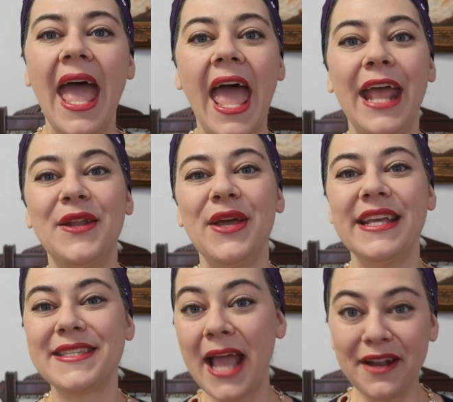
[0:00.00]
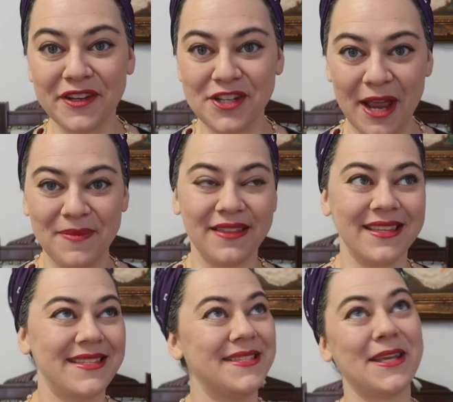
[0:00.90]
And it's kind of a shame that
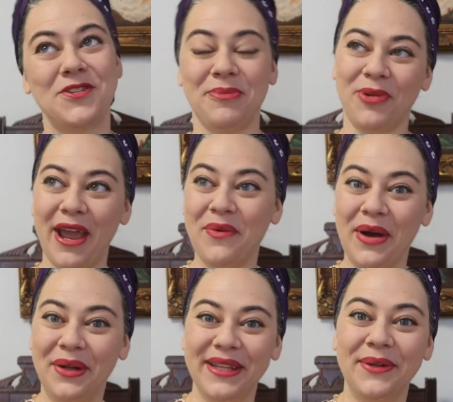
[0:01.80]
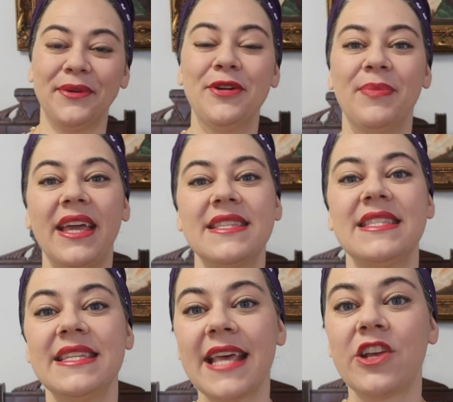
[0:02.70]
this is such a bright, well-lit room, because
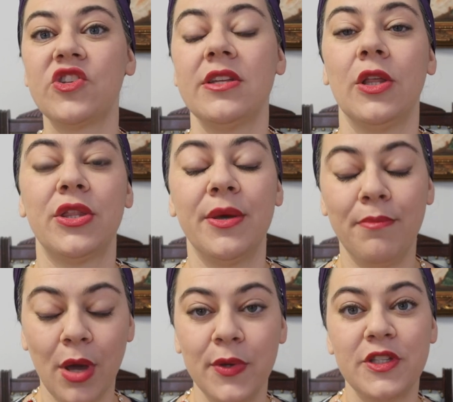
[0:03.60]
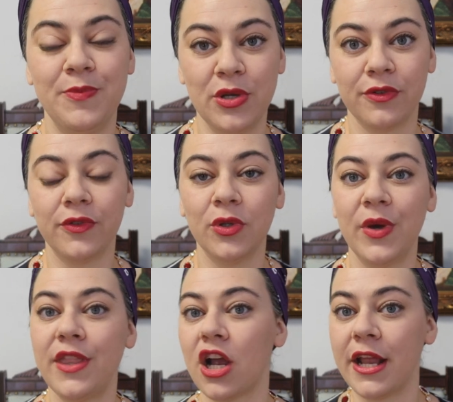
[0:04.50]
these actually look the most beautiful
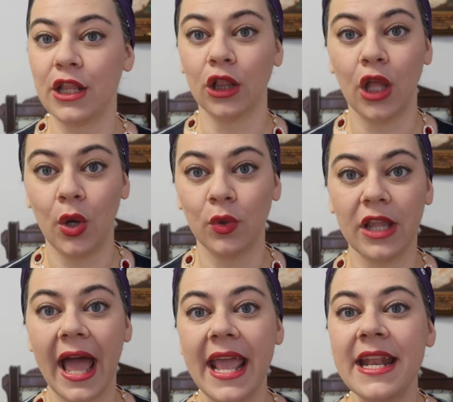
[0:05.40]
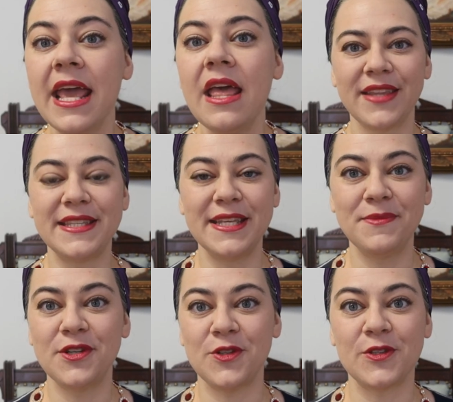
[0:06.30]
when they're in low light. They
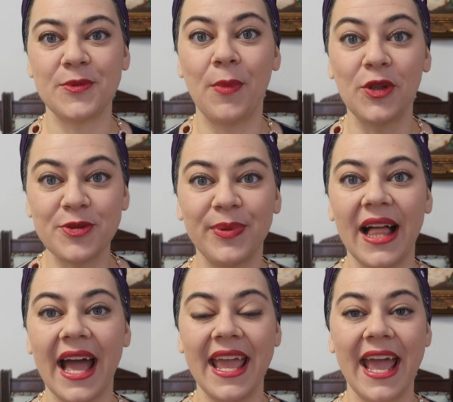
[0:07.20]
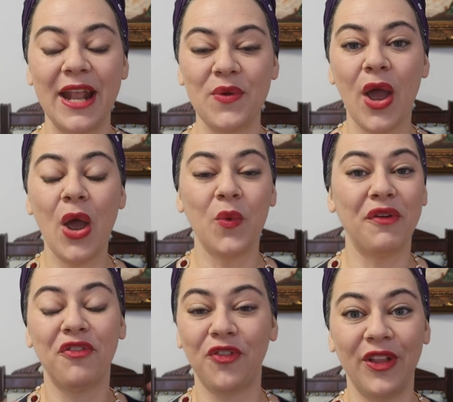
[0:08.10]
seem to just multiply and
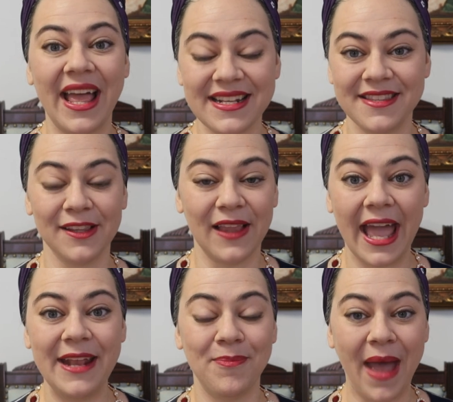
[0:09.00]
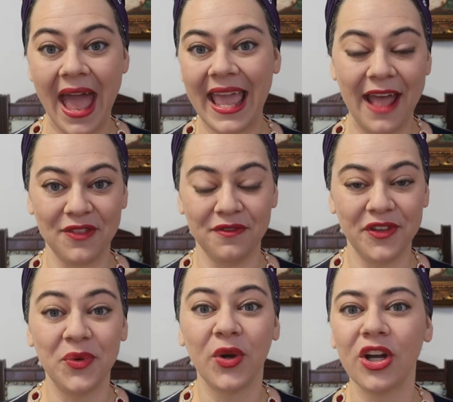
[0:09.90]
reflect the light back at the
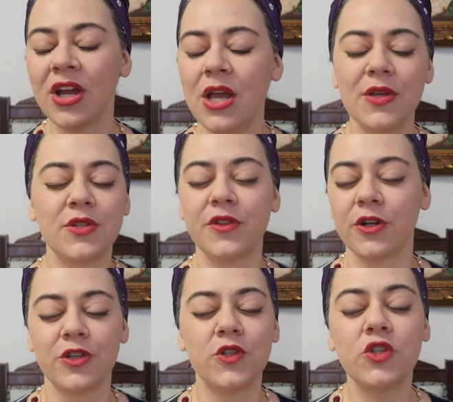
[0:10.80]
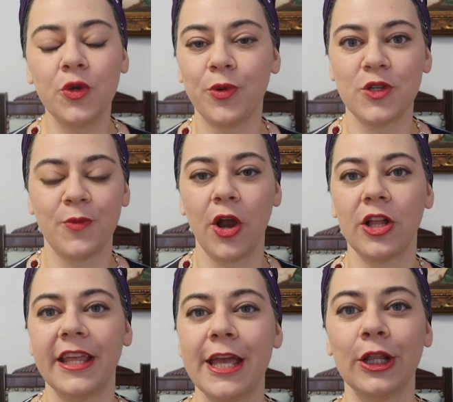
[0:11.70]
viewer. So they're super
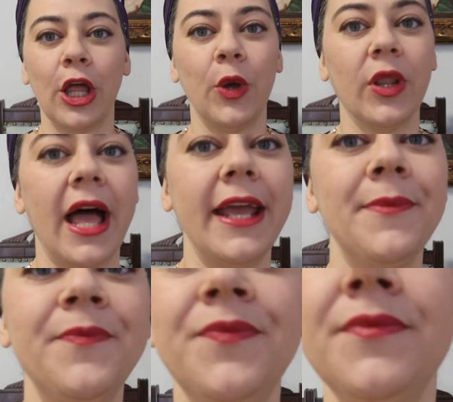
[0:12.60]
sparkly in low light.